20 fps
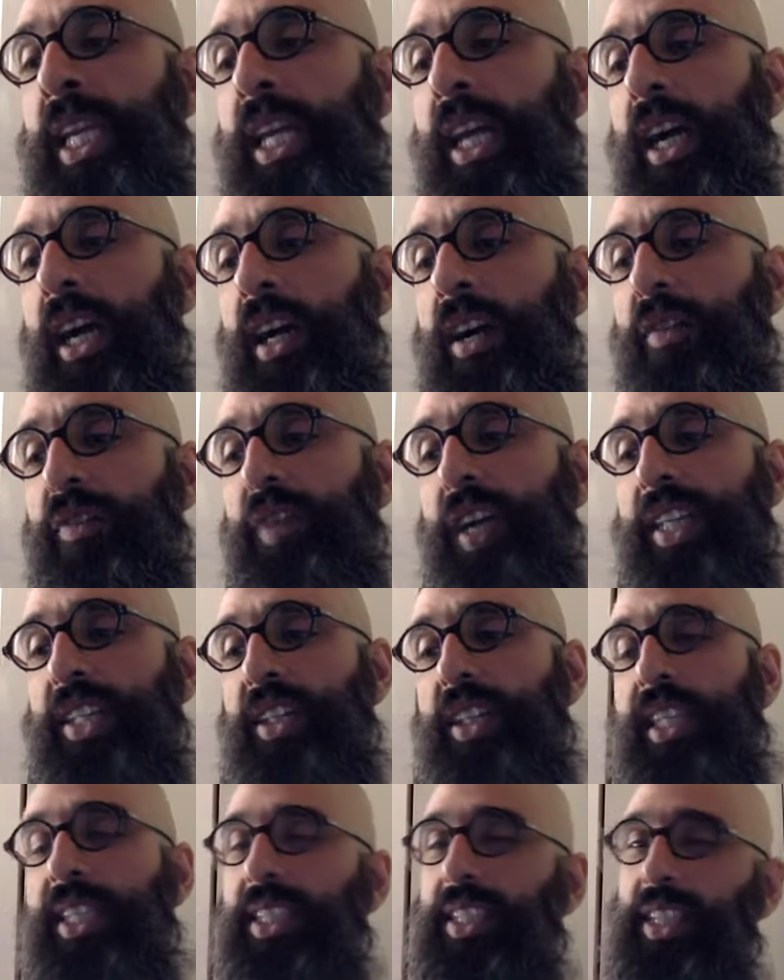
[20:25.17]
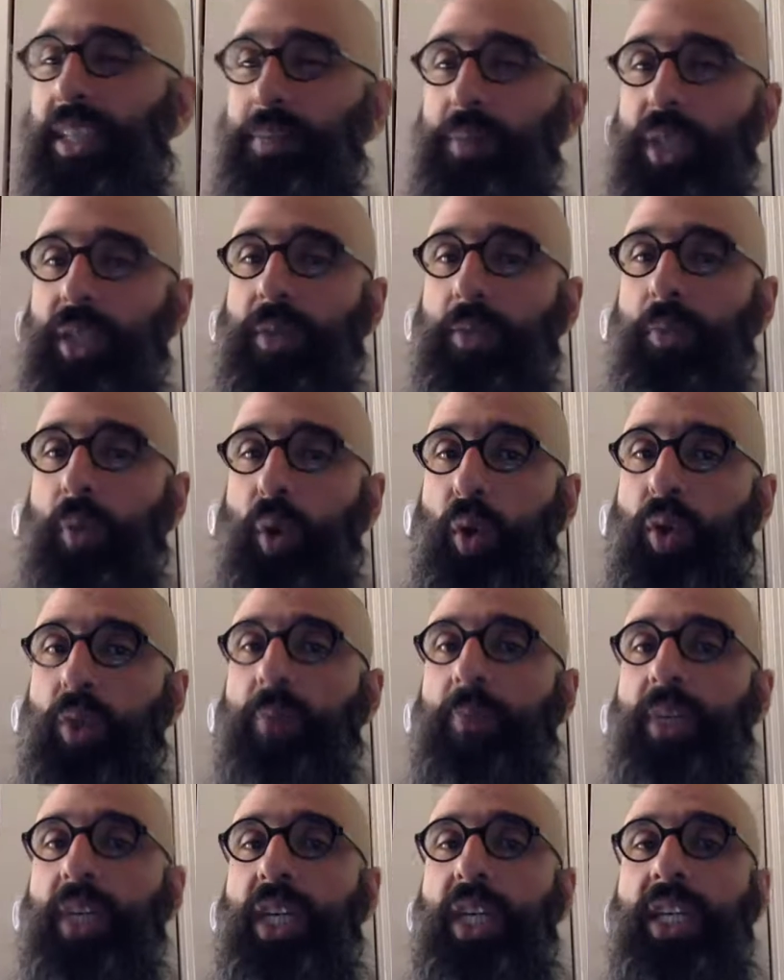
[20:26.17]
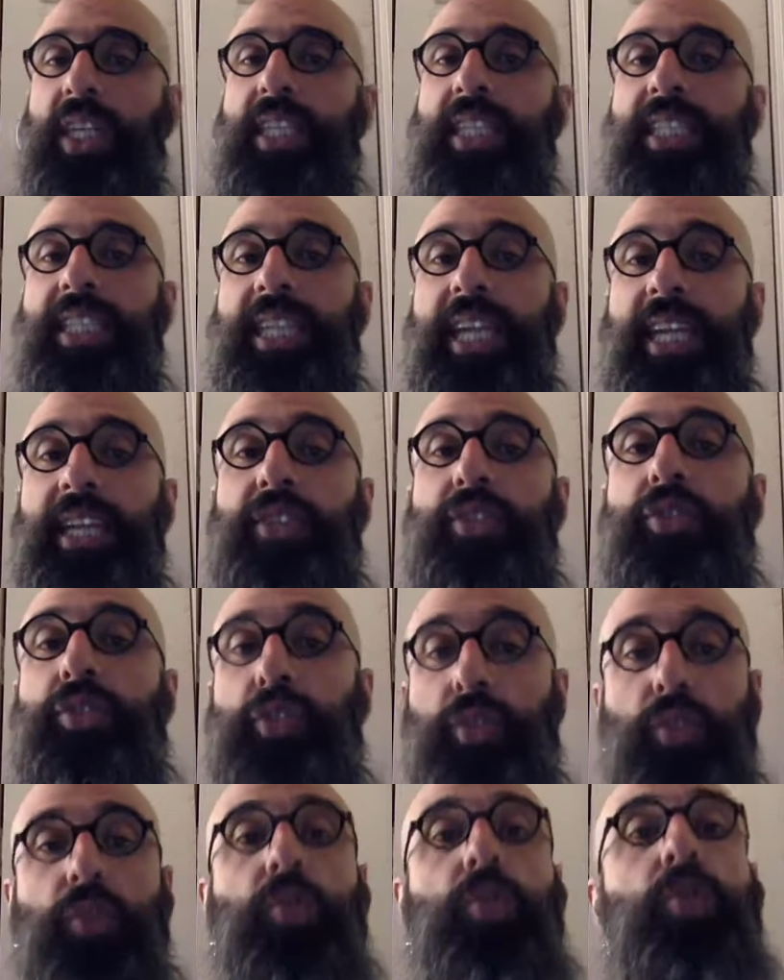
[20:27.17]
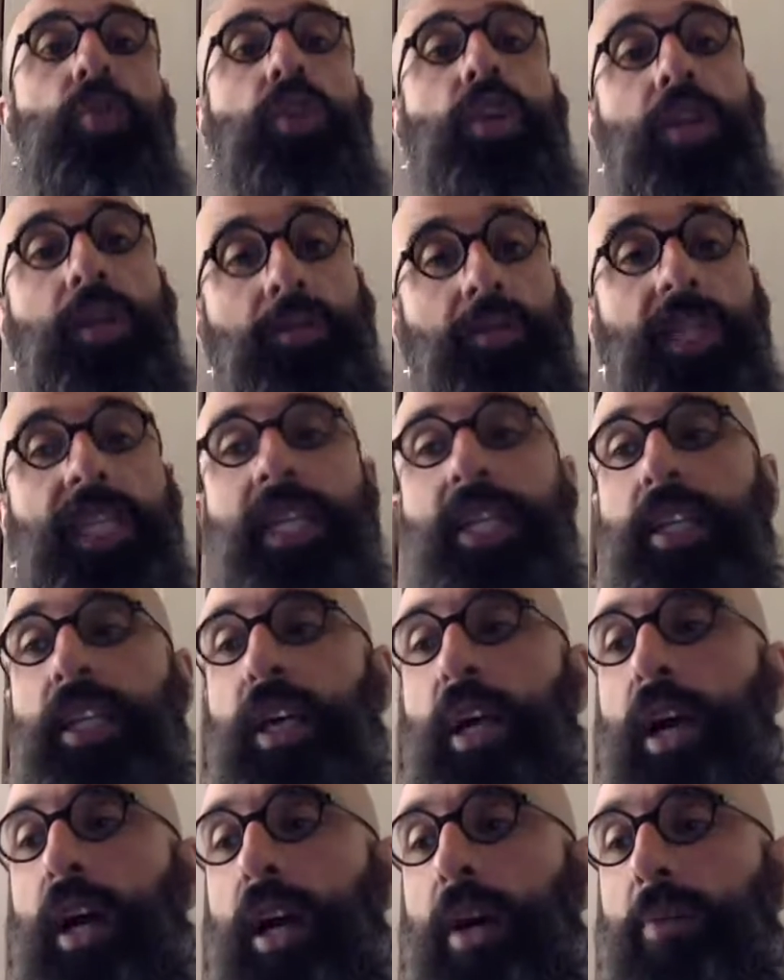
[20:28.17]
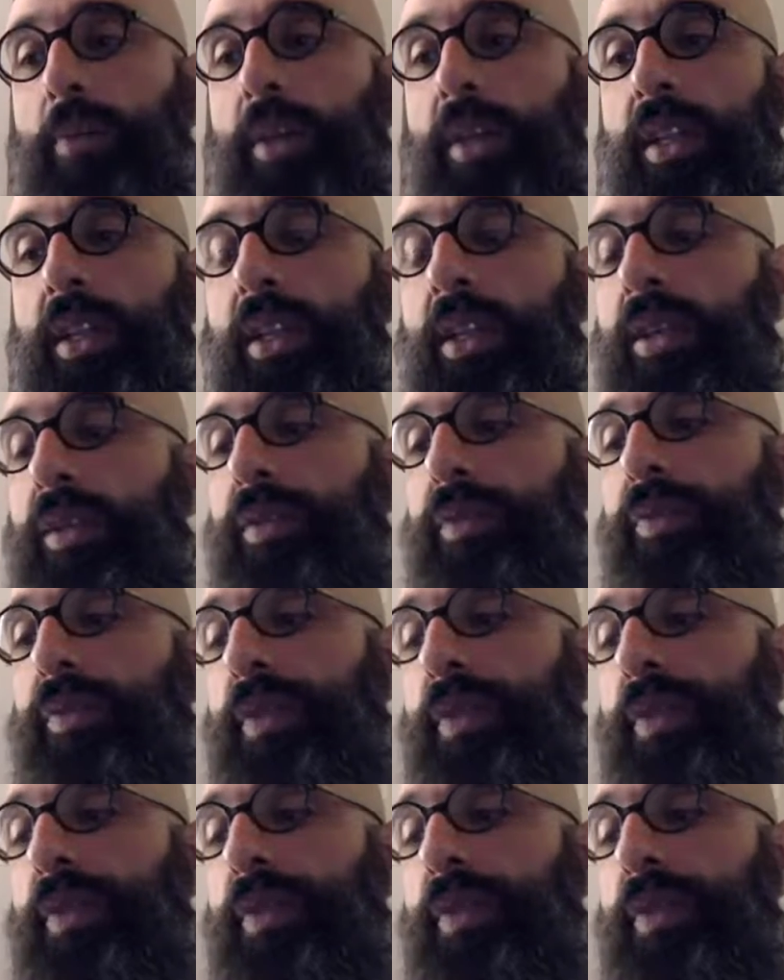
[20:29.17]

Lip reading: Fada'iyan Islam, they're important because they do commit a couple of